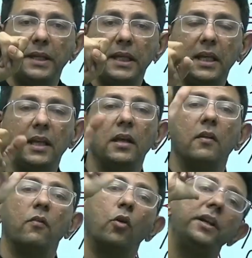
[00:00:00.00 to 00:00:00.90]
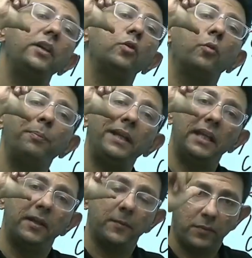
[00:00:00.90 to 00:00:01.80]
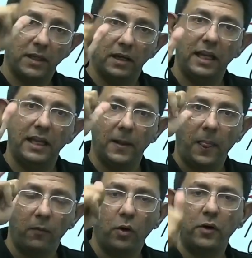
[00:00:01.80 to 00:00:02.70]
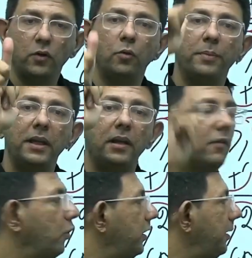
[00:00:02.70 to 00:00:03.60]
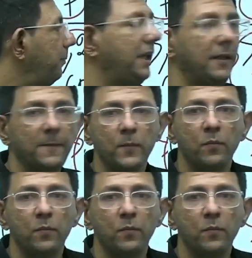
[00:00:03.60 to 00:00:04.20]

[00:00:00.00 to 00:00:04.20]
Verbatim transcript: pee, wohi you pee. Again, what you pee, wohi pee.